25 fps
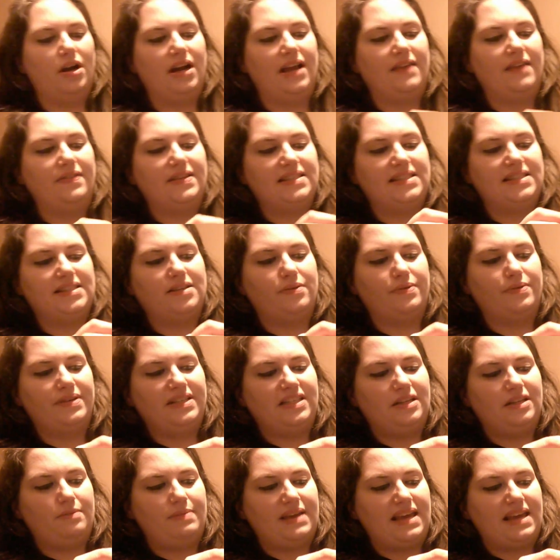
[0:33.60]
All right, this is
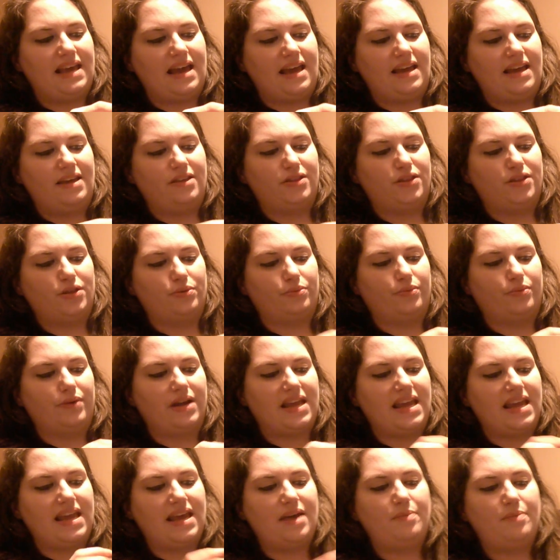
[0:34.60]
going to be a
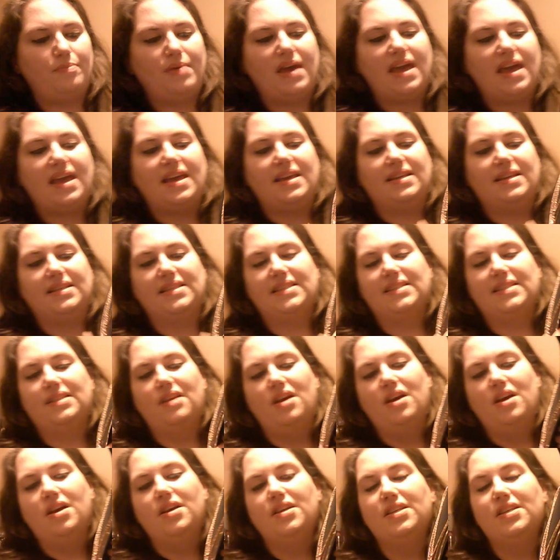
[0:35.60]
three-piece.